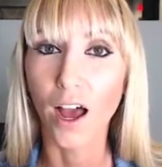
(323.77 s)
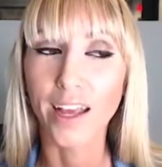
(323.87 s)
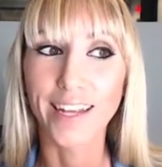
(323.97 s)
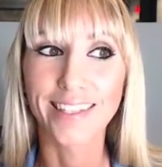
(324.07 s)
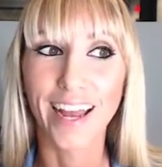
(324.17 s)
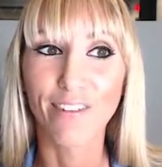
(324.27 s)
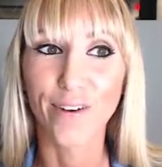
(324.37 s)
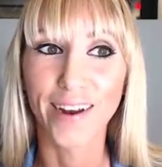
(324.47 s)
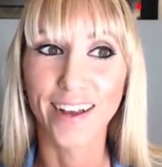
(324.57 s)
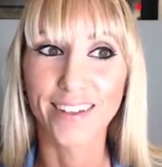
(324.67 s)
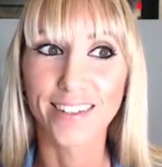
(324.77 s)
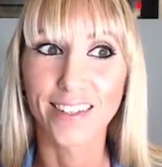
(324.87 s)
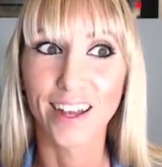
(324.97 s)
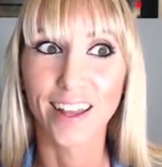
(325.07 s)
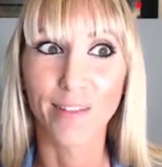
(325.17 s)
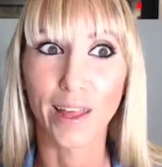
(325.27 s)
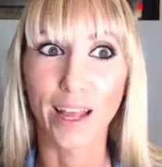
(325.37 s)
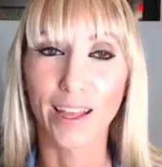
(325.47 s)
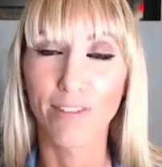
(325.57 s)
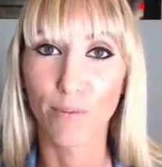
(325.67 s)
gets everyone else
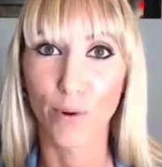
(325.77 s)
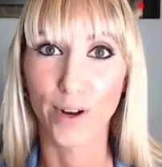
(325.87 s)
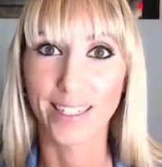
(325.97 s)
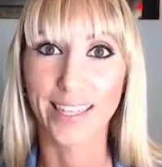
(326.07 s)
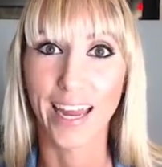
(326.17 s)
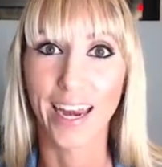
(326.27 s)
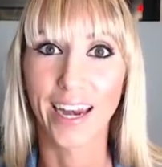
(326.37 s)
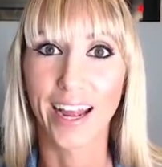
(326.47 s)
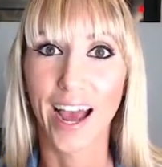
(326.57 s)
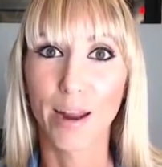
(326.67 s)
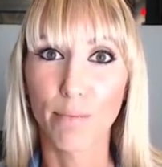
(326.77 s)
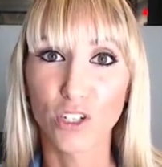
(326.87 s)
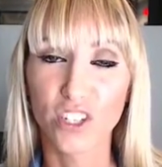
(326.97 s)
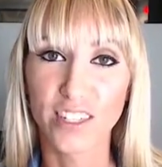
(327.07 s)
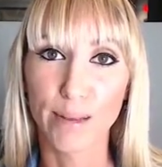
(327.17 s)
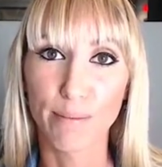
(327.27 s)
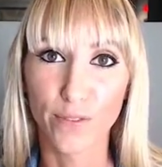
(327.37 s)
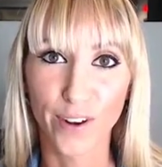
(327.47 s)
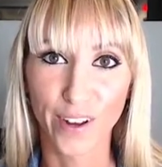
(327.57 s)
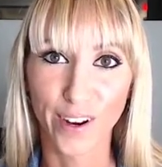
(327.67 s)
like even more excited and kind of pushes them
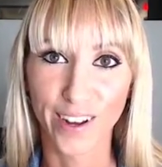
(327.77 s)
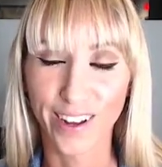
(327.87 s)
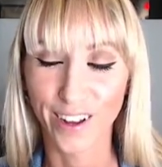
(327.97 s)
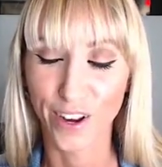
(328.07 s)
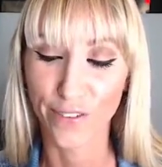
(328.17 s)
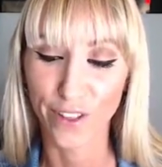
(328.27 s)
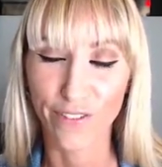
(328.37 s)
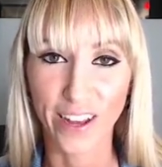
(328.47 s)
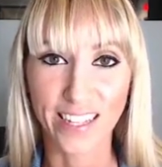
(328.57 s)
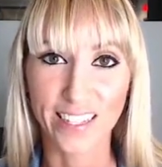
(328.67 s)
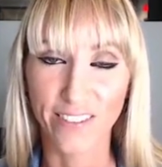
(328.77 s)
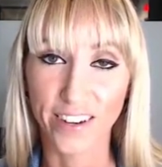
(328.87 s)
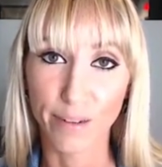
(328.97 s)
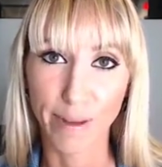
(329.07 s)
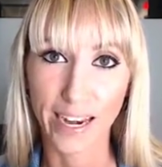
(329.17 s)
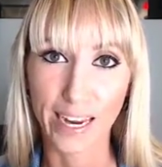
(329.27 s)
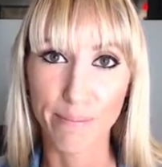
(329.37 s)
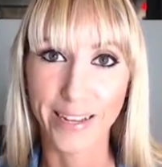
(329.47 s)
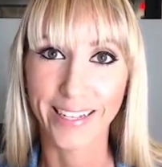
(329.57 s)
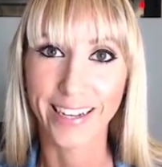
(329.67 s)
over the fence if they're debating,
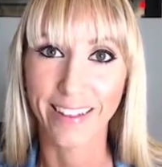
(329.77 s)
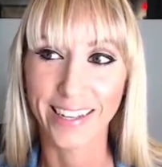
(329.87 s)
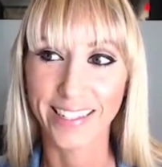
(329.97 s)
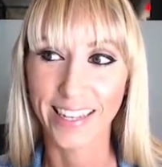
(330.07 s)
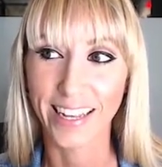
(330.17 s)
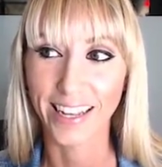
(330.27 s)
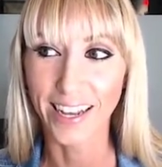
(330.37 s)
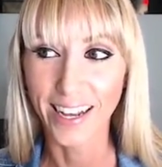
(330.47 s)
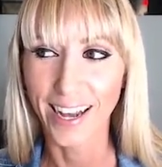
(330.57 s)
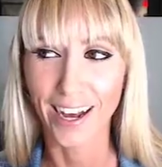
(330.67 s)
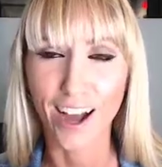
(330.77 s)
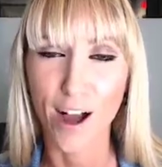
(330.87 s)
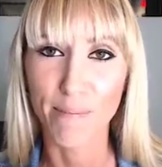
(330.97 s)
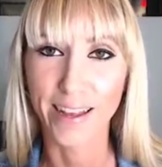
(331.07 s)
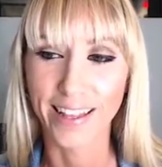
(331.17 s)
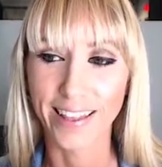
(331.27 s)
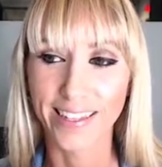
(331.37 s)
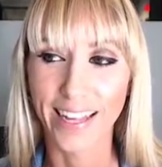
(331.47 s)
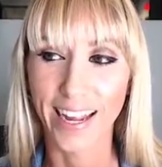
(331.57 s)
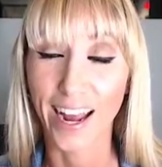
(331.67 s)
because now they see a comment
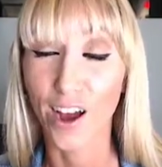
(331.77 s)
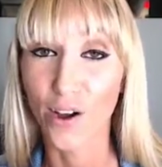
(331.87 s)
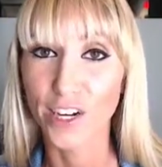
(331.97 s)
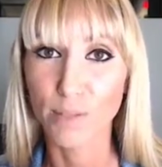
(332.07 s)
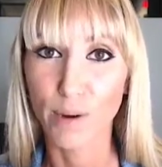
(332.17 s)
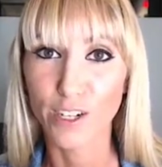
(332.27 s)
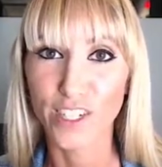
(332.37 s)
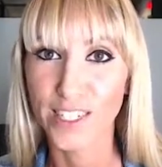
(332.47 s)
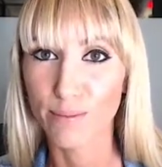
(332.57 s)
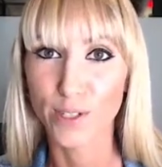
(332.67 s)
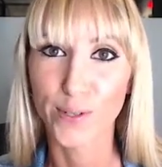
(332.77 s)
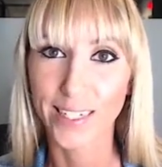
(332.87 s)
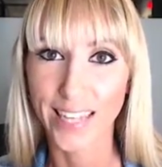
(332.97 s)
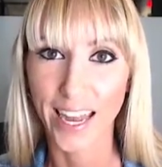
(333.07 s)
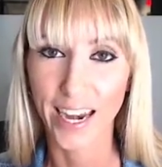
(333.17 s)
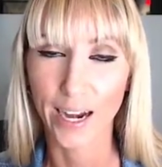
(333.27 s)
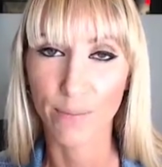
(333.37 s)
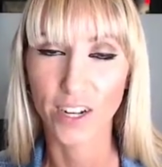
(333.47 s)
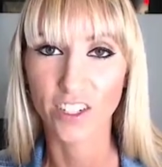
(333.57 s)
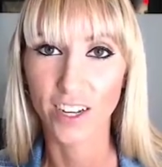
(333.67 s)
saying, oh, I just purchased, I'm so excited, I'm
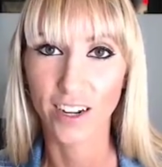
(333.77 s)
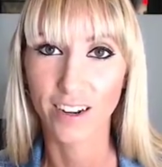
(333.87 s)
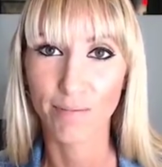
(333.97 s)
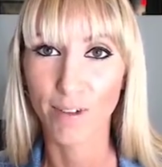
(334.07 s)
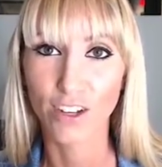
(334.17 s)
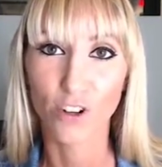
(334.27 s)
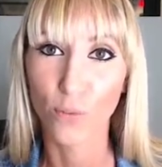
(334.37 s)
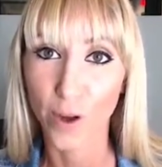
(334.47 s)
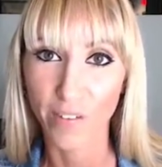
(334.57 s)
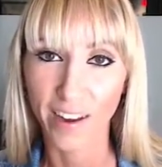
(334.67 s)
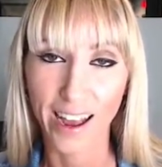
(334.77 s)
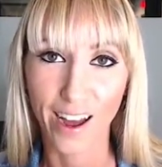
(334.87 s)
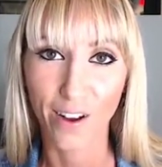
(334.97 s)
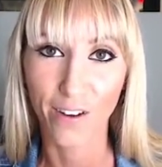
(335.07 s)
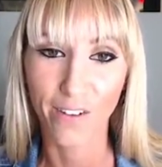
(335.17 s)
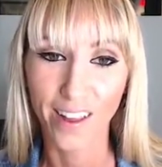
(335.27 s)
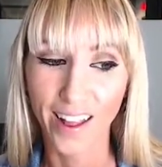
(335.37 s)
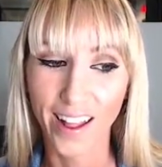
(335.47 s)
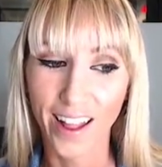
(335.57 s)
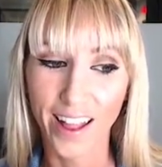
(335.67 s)
watching module 1 right now,
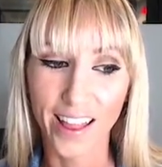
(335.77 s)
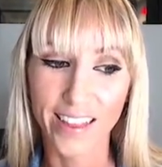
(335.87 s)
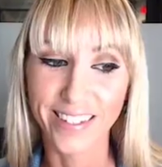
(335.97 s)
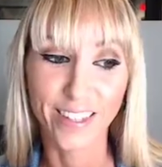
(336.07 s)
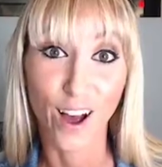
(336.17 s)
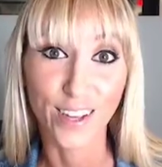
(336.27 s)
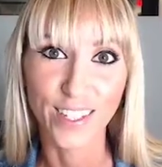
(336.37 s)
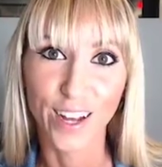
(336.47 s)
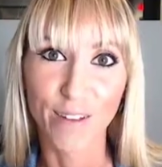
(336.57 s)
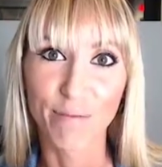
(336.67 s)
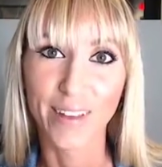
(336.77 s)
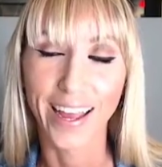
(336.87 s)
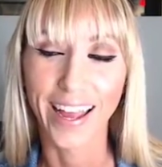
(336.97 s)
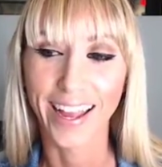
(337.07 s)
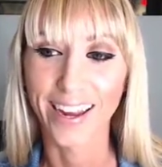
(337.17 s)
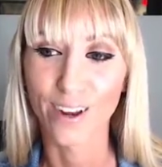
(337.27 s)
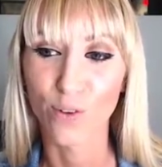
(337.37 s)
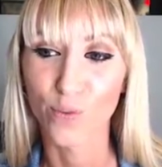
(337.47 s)
this is awesome. And